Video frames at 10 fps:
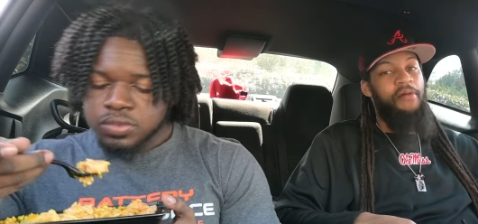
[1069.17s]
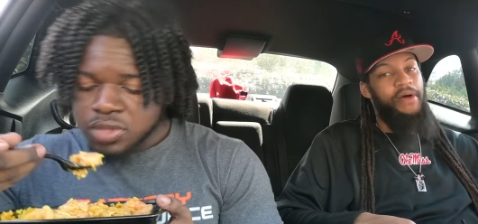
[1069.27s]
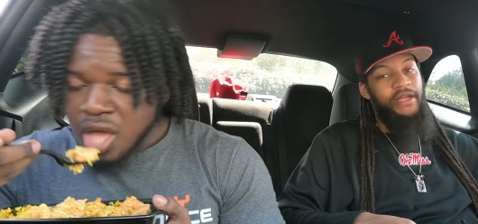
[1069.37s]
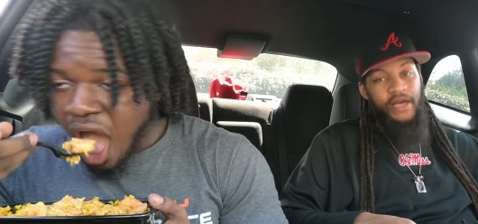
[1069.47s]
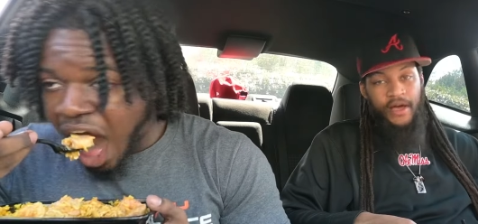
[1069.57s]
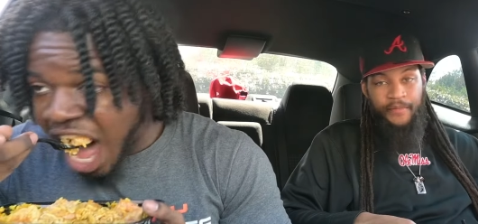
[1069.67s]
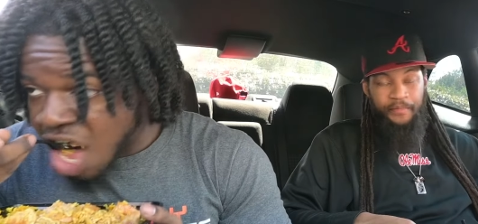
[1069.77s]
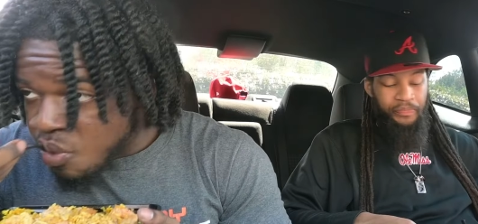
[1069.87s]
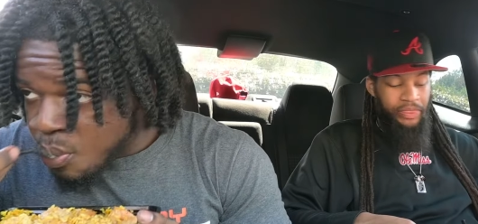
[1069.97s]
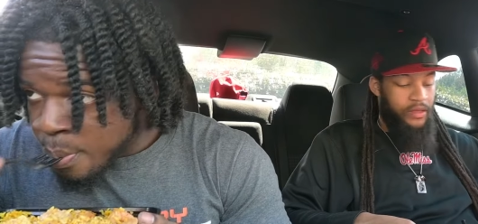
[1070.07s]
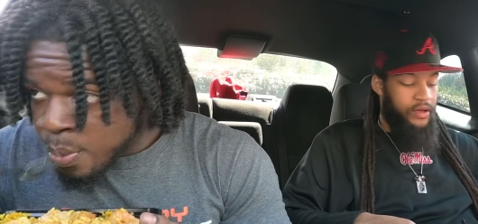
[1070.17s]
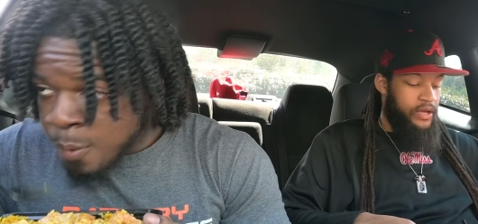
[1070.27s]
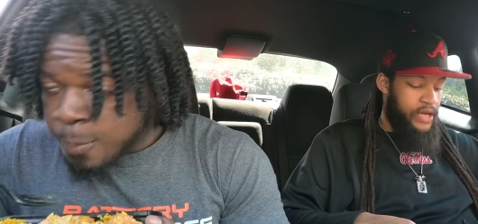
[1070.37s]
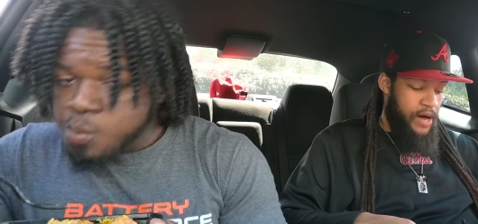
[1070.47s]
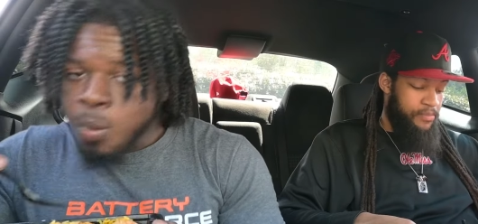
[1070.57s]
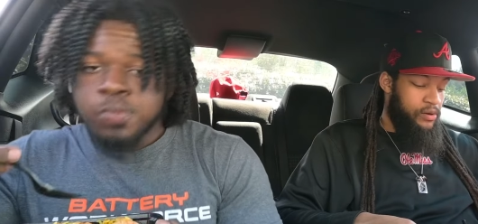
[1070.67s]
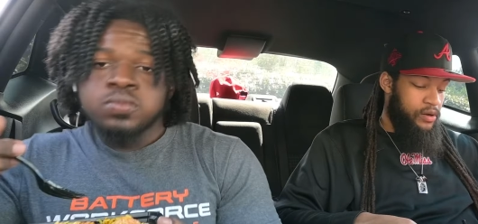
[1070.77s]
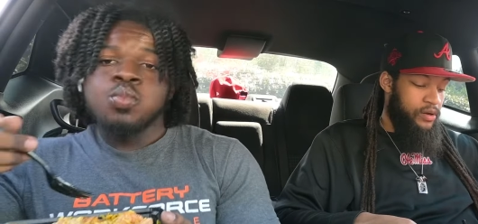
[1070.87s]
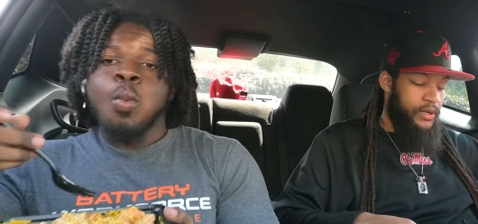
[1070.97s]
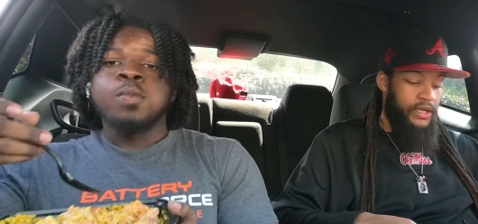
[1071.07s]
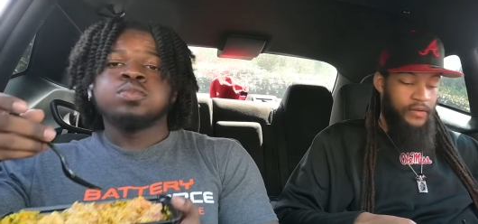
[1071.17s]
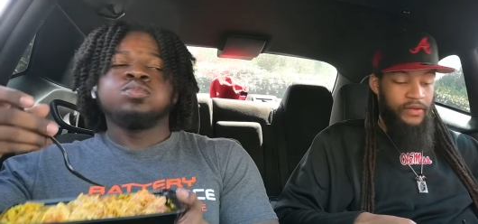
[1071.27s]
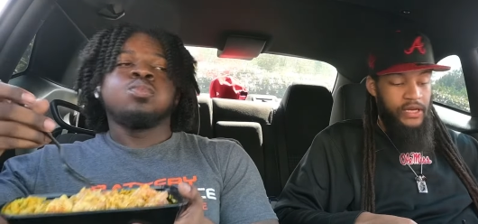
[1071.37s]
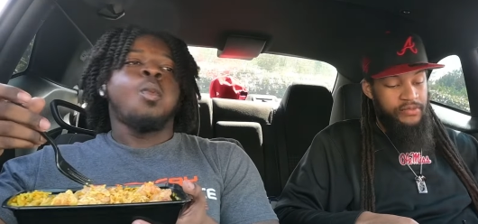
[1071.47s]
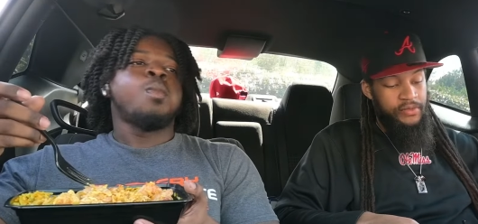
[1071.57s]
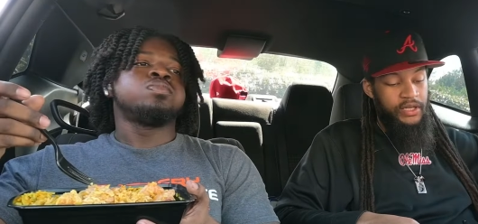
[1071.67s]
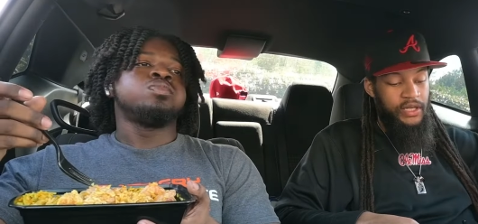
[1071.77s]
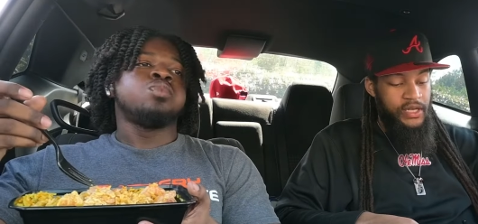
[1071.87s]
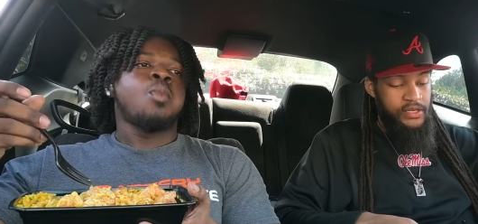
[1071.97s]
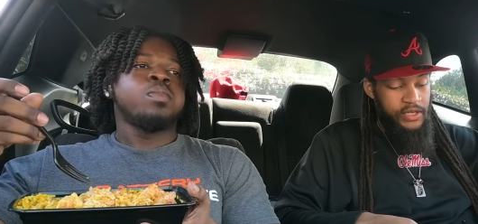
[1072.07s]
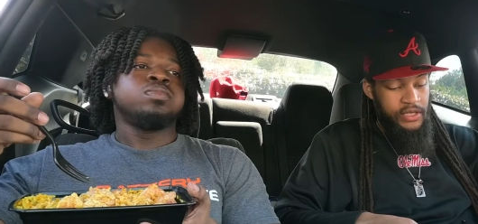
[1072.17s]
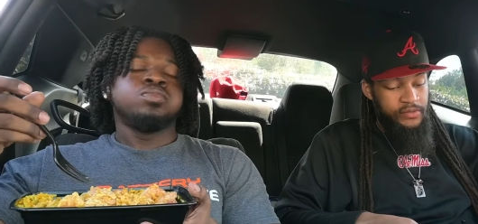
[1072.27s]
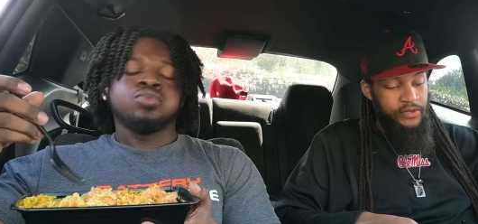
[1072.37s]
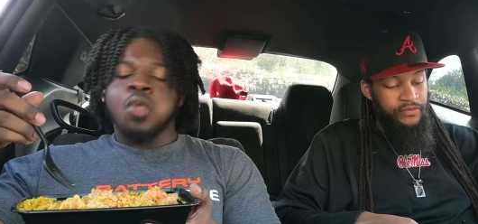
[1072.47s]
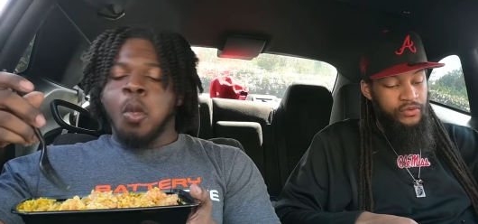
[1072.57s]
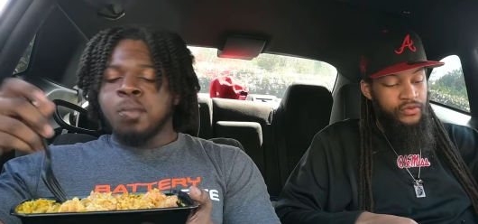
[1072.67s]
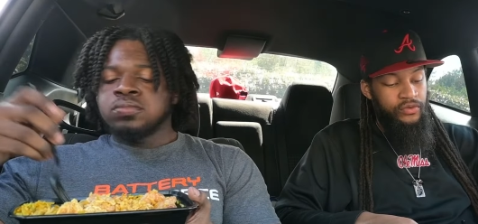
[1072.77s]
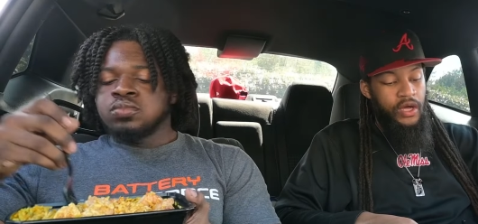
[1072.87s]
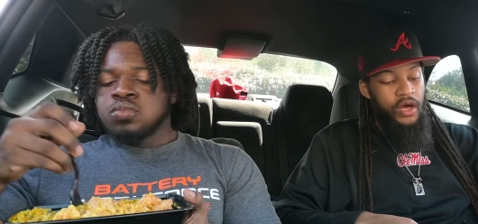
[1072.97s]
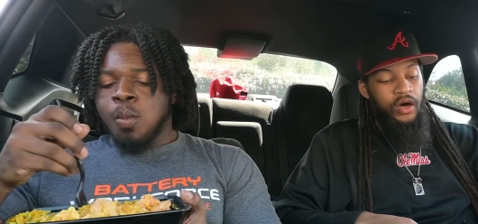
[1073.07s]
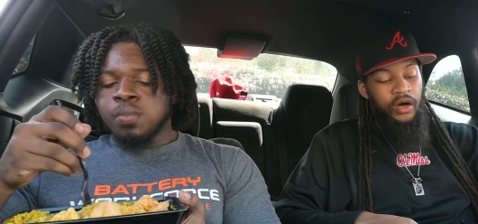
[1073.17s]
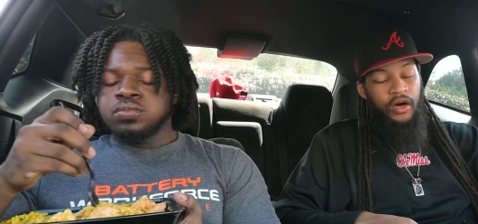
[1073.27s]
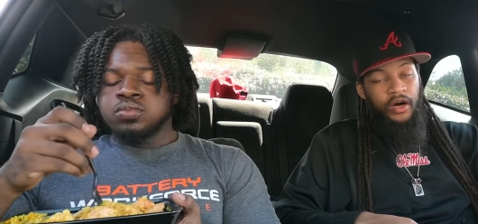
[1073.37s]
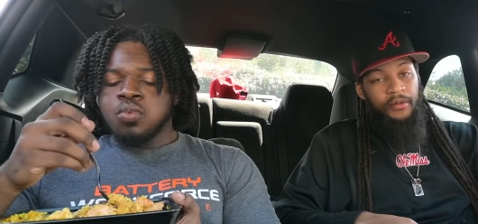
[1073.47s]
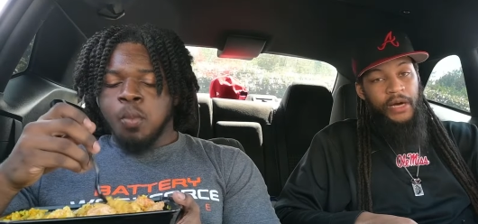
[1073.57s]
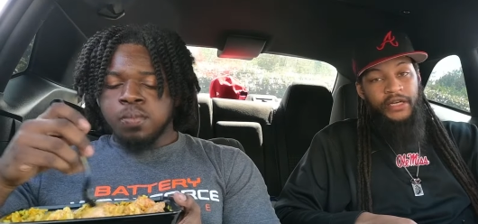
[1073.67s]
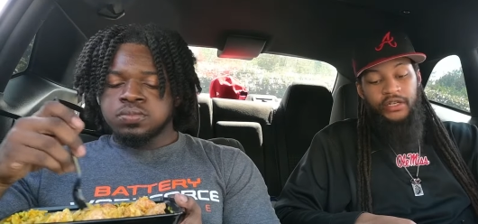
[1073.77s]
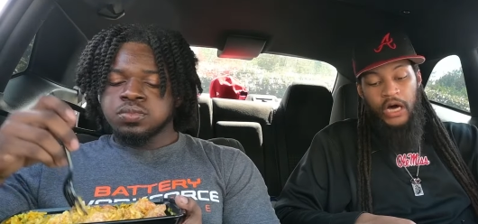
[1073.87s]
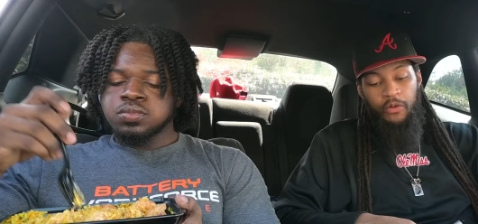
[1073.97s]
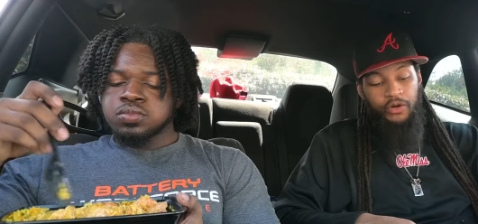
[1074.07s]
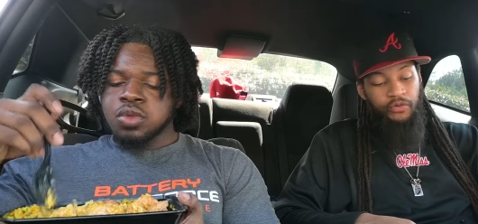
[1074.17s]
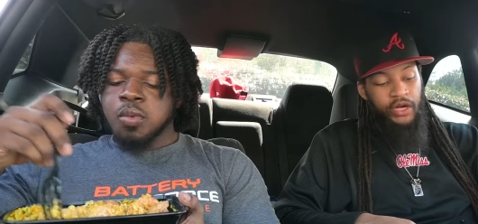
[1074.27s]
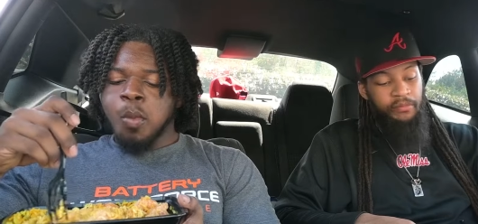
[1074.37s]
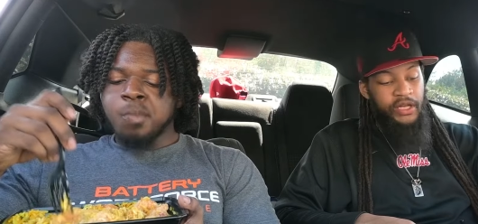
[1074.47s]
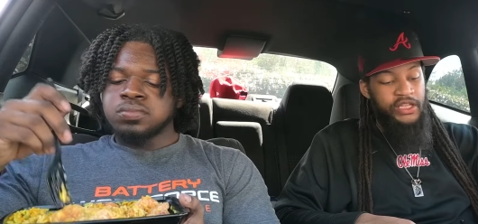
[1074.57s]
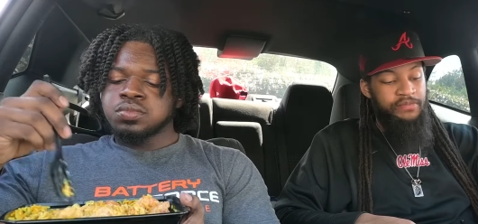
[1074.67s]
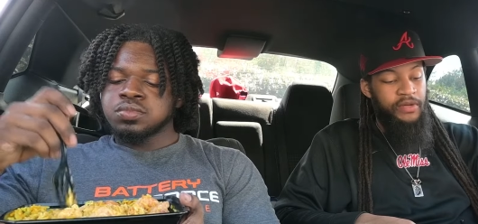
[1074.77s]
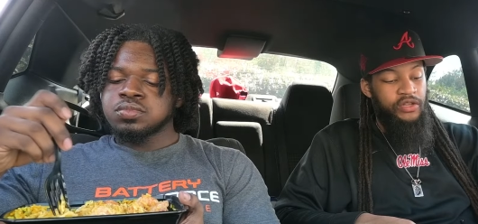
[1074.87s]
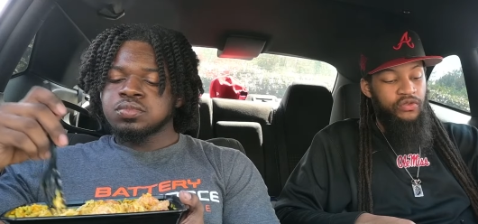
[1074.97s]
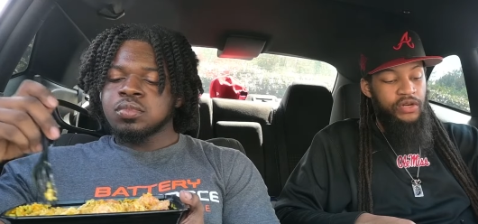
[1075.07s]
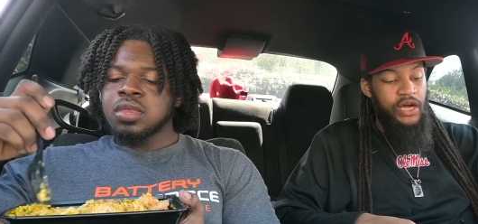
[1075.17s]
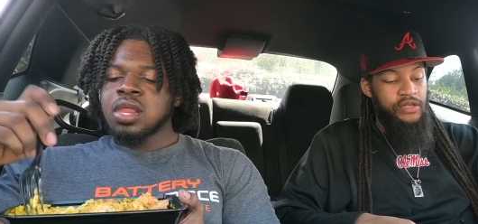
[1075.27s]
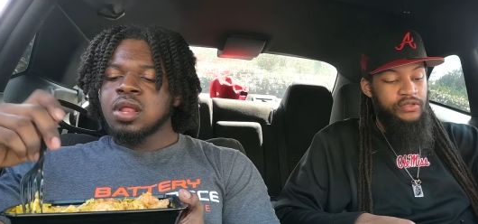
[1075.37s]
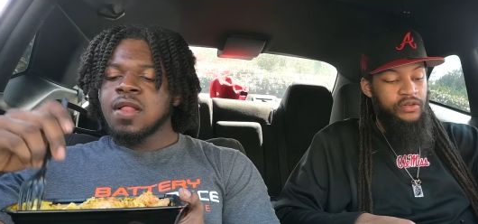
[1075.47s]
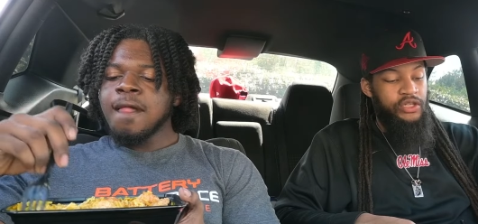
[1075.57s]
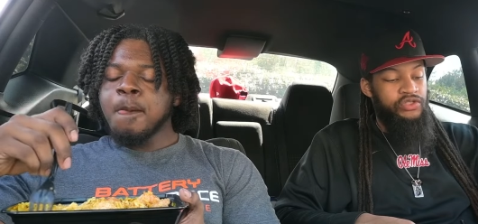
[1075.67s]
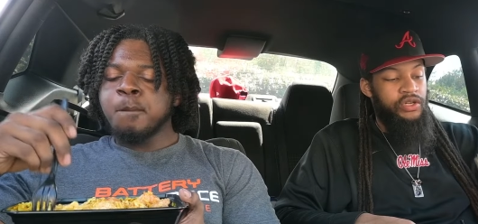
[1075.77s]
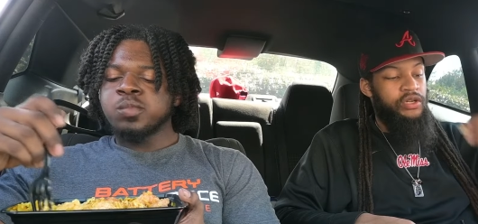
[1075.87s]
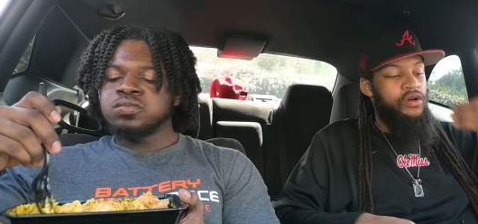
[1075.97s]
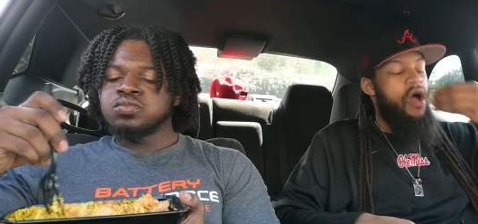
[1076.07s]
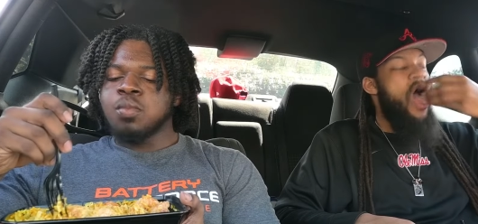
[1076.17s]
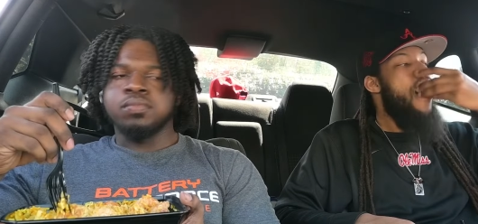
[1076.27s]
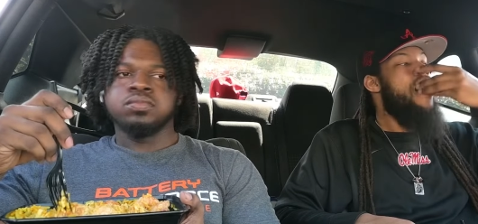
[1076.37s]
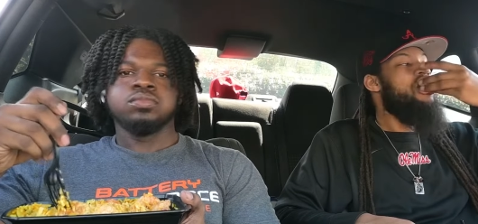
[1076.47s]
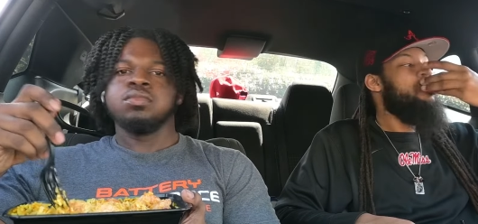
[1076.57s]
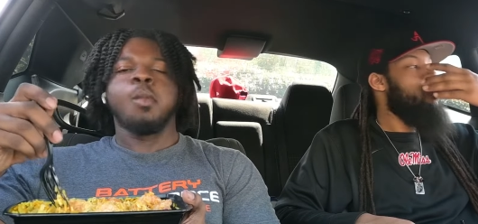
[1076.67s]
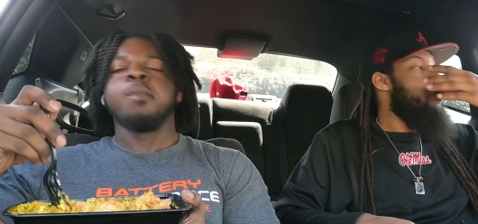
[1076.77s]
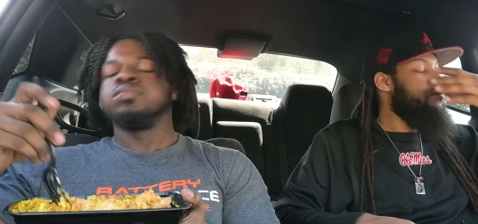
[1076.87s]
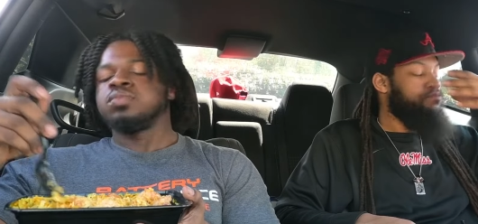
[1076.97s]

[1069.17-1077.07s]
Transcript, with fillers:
Speaker 1: might not. Y'all pull up. They definitely got some good eats. Got some good food. Um, I, I wouldn't recommend spending three dollars on that drink though. Mm -mm.